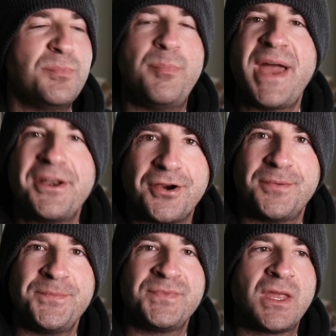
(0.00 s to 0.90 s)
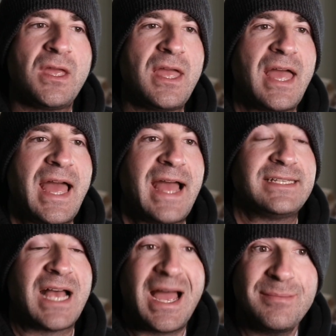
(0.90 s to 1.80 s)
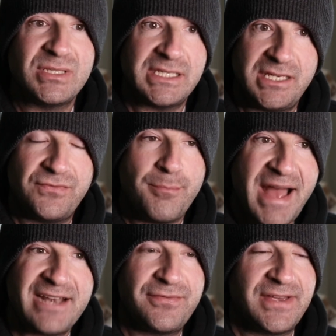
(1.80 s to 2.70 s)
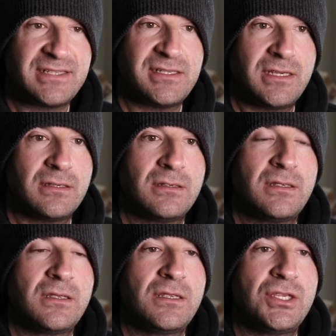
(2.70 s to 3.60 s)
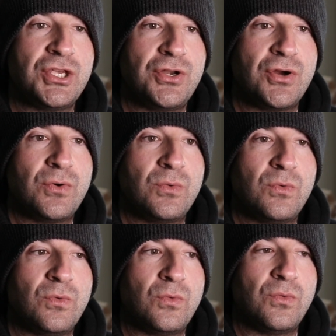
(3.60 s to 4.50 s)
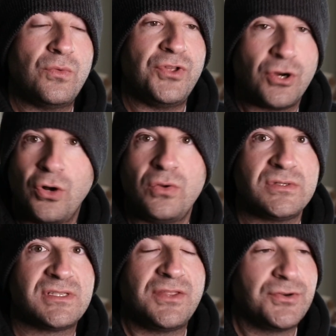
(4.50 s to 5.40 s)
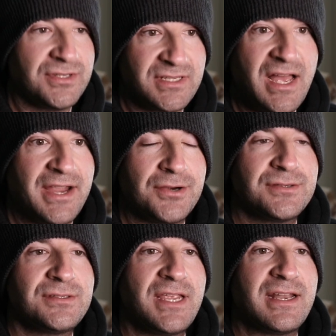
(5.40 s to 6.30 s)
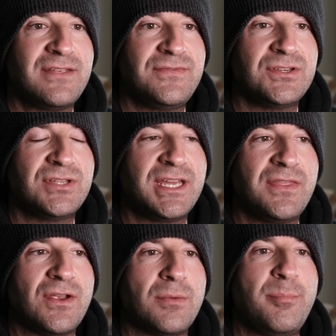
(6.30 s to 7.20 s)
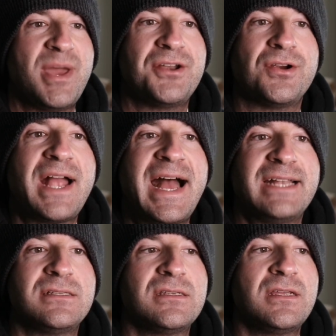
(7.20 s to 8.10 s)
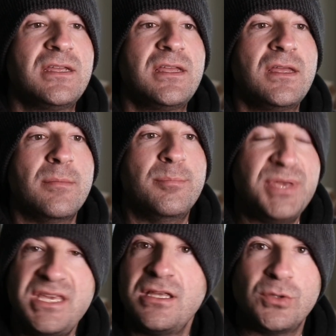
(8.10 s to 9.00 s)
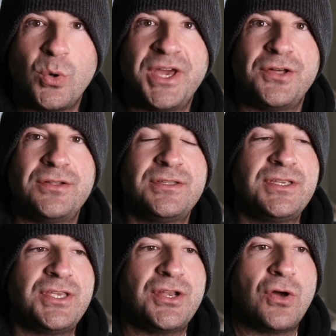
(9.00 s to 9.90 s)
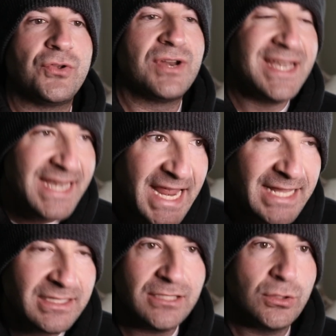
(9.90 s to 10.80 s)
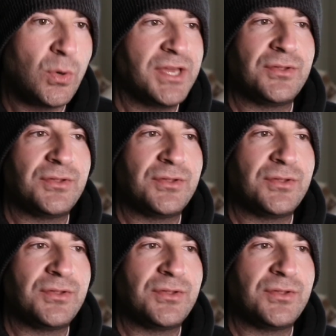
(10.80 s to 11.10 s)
better at, I believe, manifesting, their goals and their desires. And I feel like they're better at being loyal. They're innately loyal.